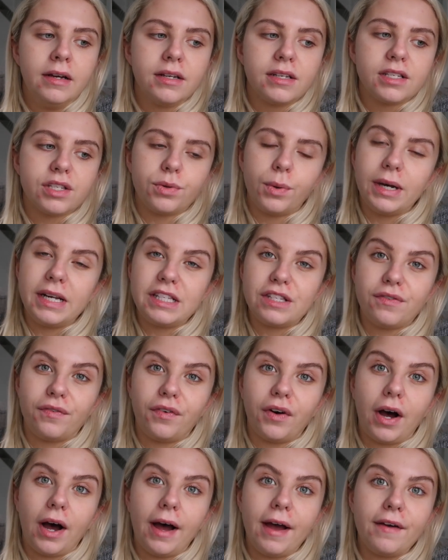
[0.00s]
It's 20 to
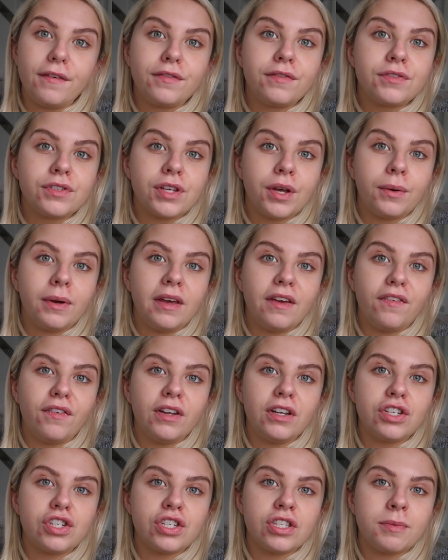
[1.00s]
5, so he
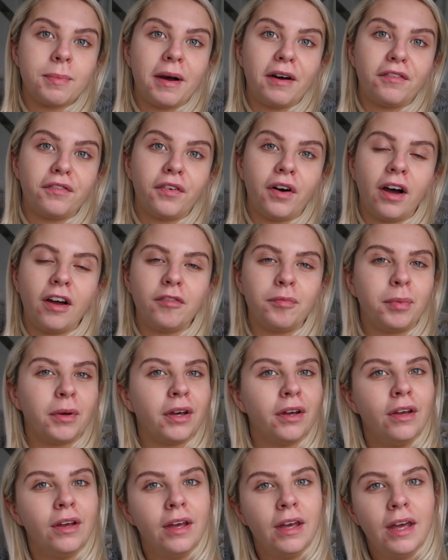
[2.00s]
finishes about 5, but